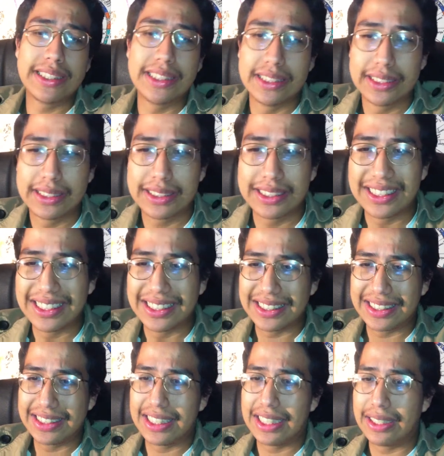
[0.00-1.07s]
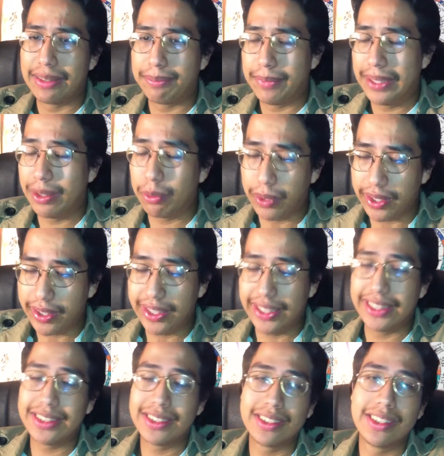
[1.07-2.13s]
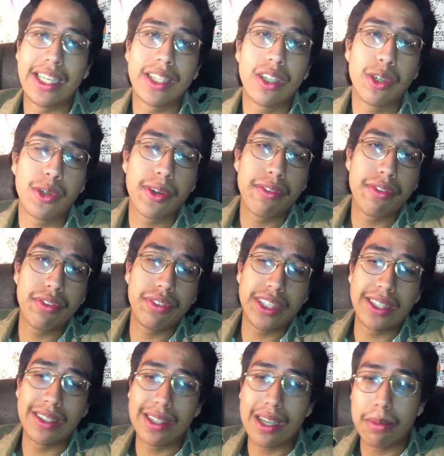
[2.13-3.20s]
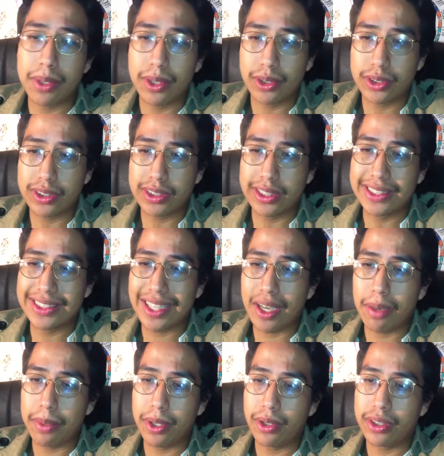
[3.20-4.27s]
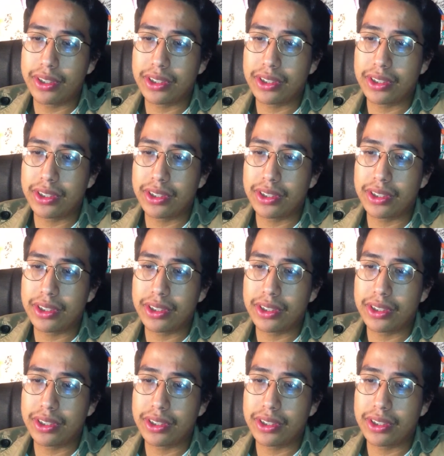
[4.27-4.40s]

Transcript: since with its 950 kilometers in diameter,